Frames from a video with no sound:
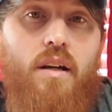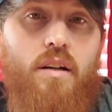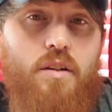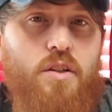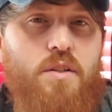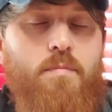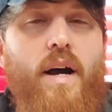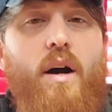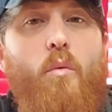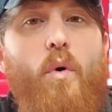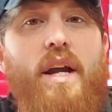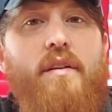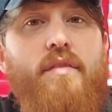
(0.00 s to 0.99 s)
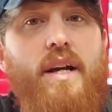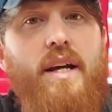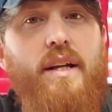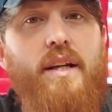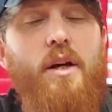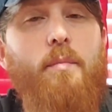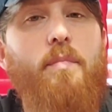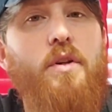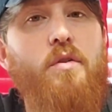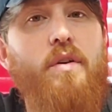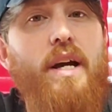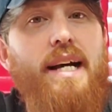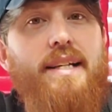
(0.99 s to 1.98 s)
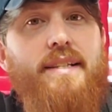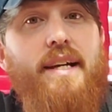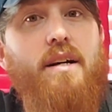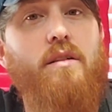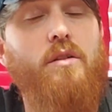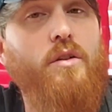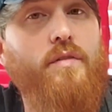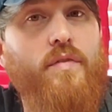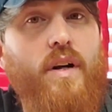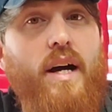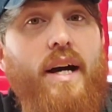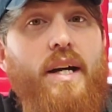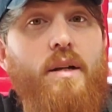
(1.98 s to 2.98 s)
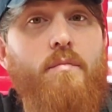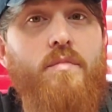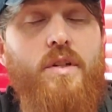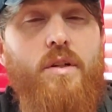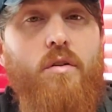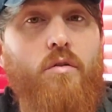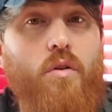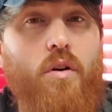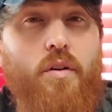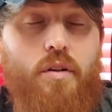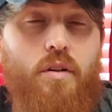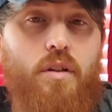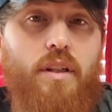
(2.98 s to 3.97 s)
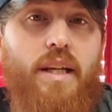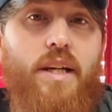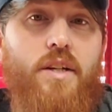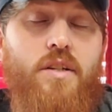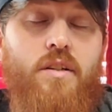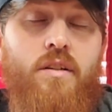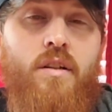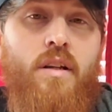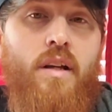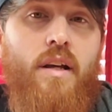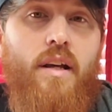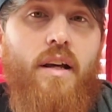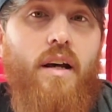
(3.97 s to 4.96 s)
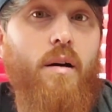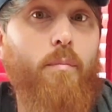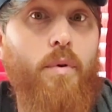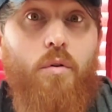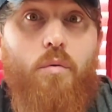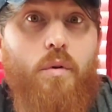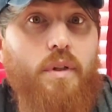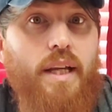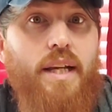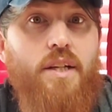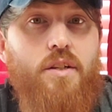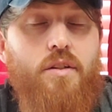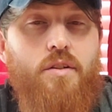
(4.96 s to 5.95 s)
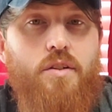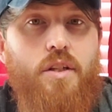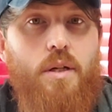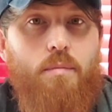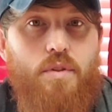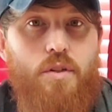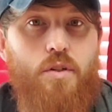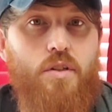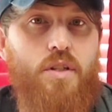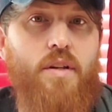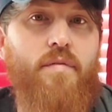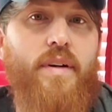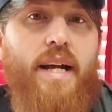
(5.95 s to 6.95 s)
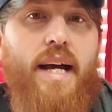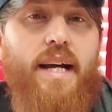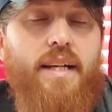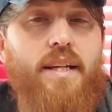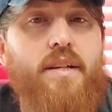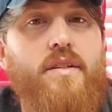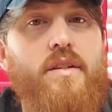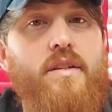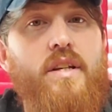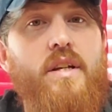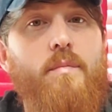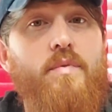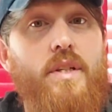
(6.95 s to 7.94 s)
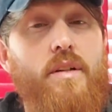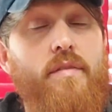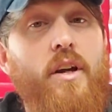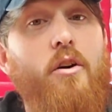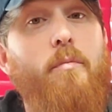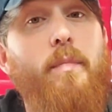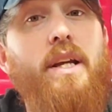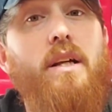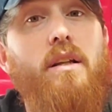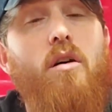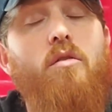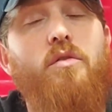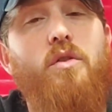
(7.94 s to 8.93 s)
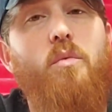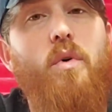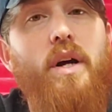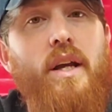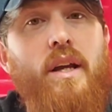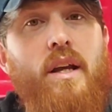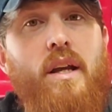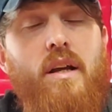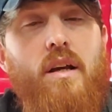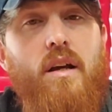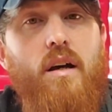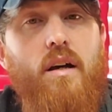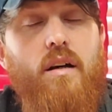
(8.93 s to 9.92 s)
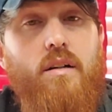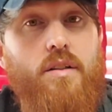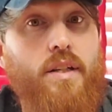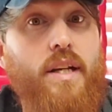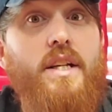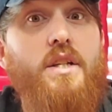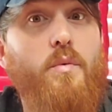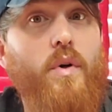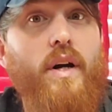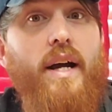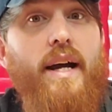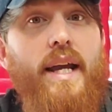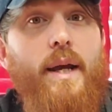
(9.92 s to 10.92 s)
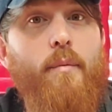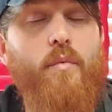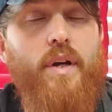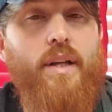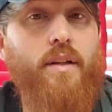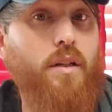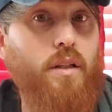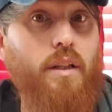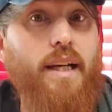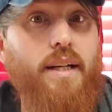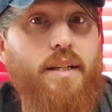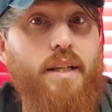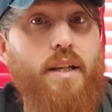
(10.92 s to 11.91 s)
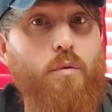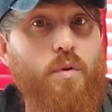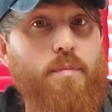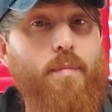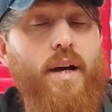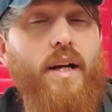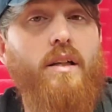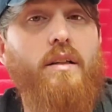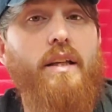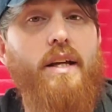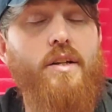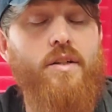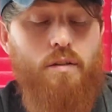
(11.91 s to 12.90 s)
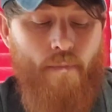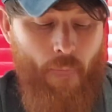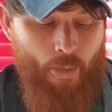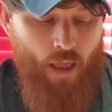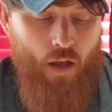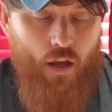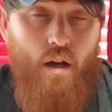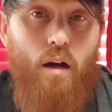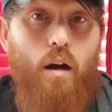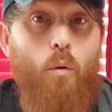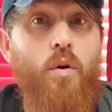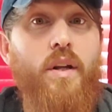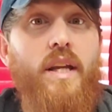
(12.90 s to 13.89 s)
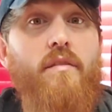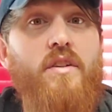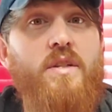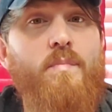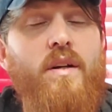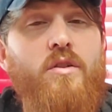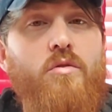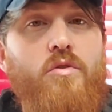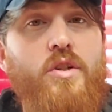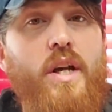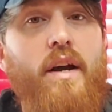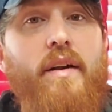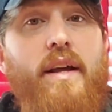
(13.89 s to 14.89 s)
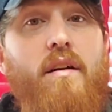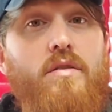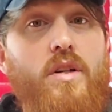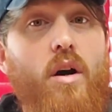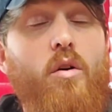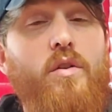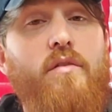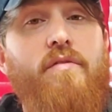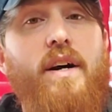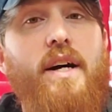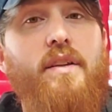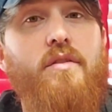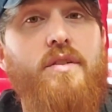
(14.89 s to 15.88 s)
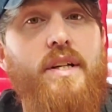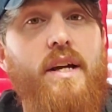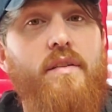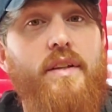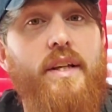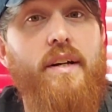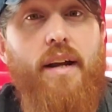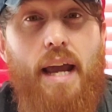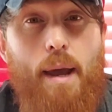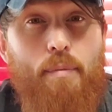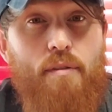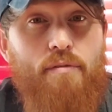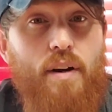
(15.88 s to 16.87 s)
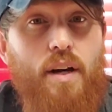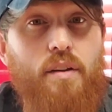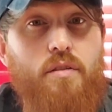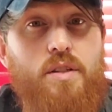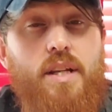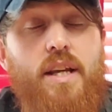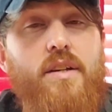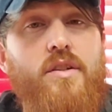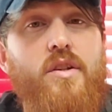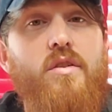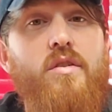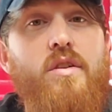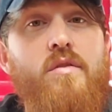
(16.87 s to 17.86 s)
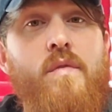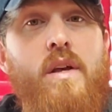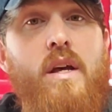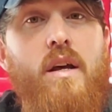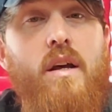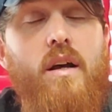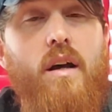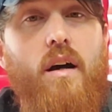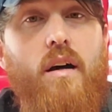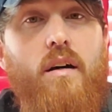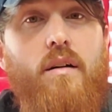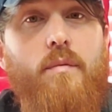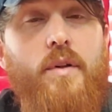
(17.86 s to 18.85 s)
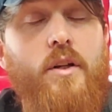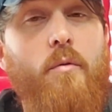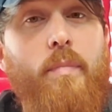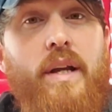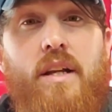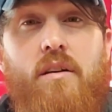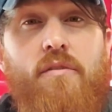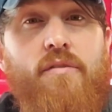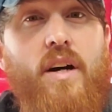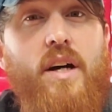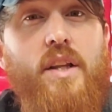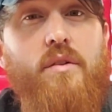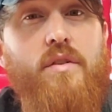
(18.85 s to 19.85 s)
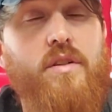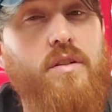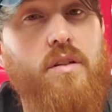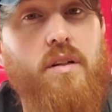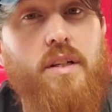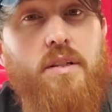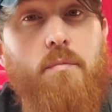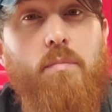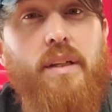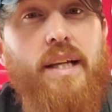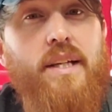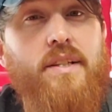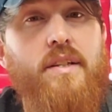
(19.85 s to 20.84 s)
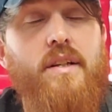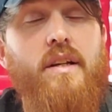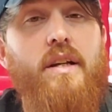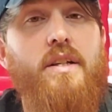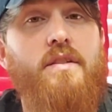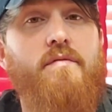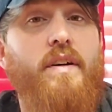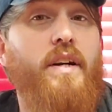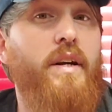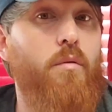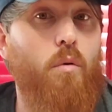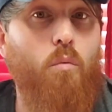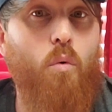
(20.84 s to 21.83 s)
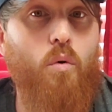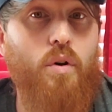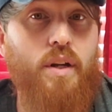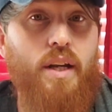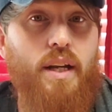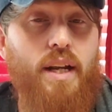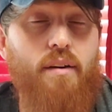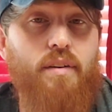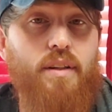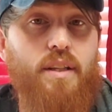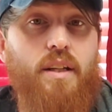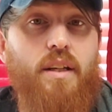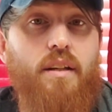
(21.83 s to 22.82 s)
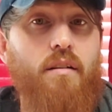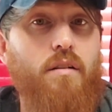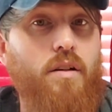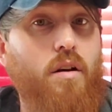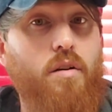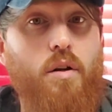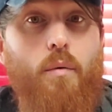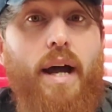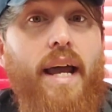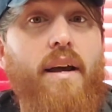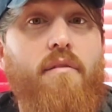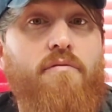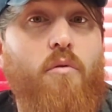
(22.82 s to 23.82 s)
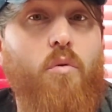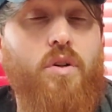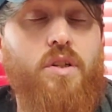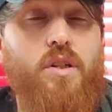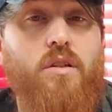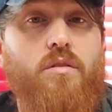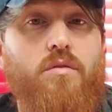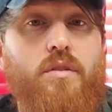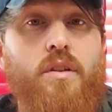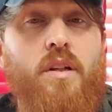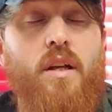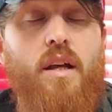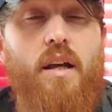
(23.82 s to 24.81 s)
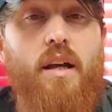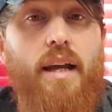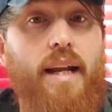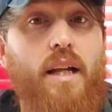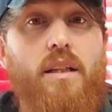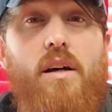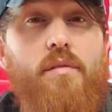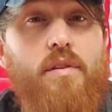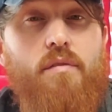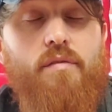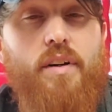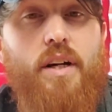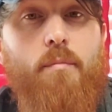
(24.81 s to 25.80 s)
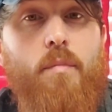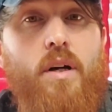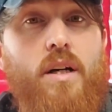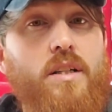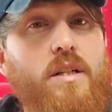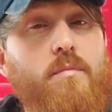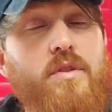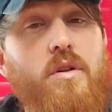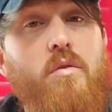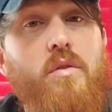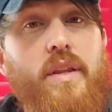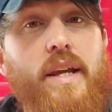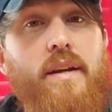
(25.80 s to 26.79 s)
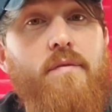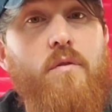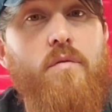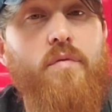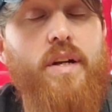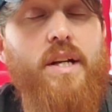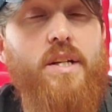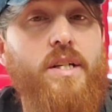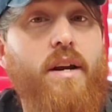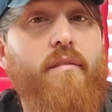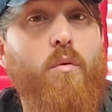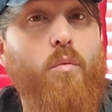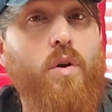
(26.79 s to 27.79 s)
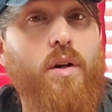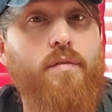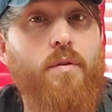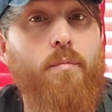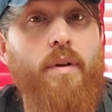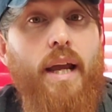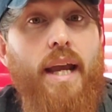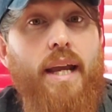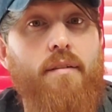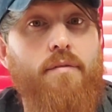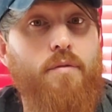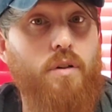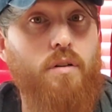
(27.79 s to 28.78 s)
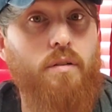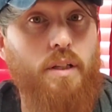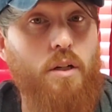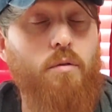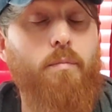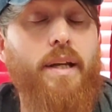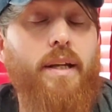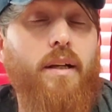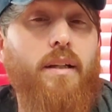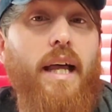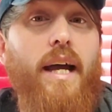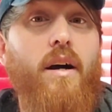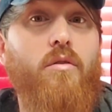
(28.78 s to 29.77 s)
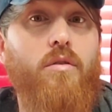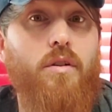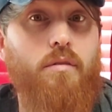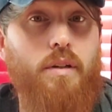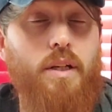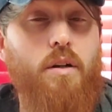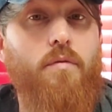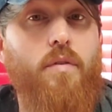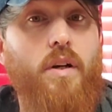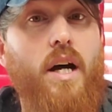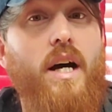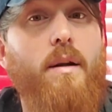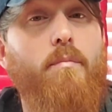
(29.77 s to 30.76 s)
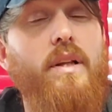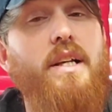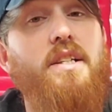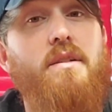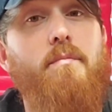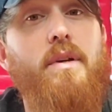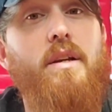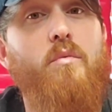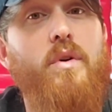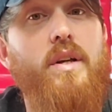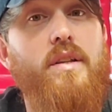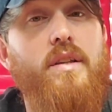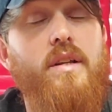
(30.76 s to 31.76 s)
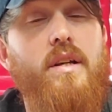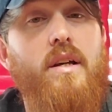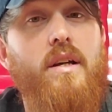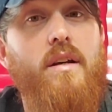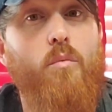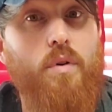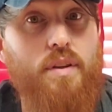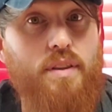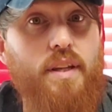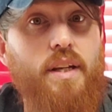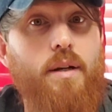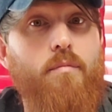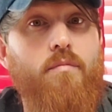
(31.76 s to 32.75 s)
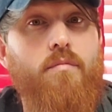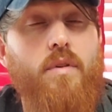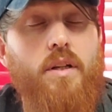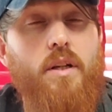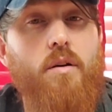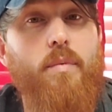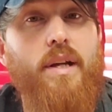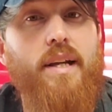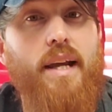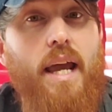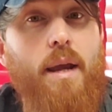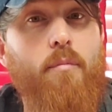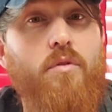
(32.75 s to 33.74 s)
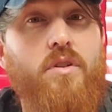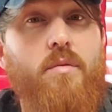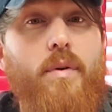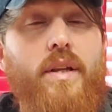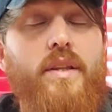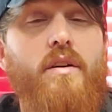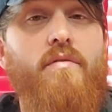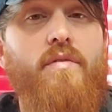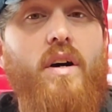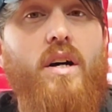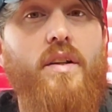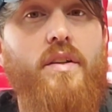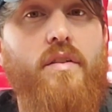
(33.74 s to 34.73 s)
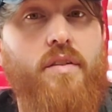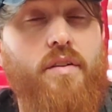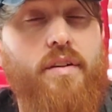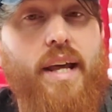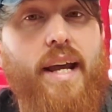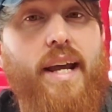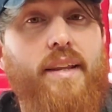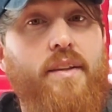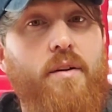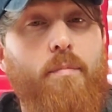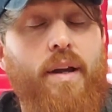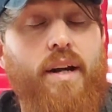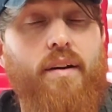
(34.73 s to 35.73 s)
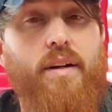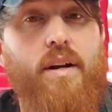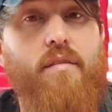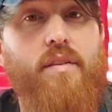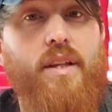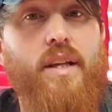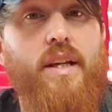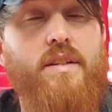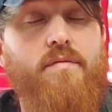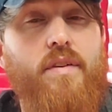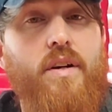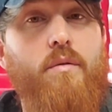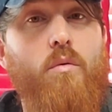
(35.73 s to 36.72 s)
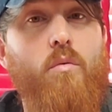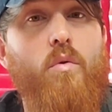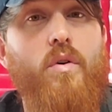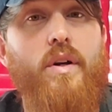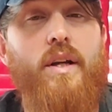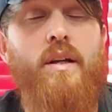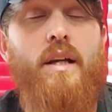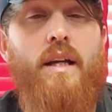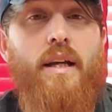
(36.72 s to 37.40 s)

Just my way of kind of helping you guys out, look for items, grow your collection, build relationships, and just different ideas and tips that have helped me along the way to get to where I am in collecting and with my collection. I want to give a special shout out to all the fathers out there. Happy Father's Day to you. Being a father it's a blessing. It's very rewarding and everything. Y'all know I have 4 children and I love them very much. I'm so thankful for each and every one of them and for, being allowed or, for God blessing me with them, being able to be their father, their dad, their parent and everything. It's very rewarding.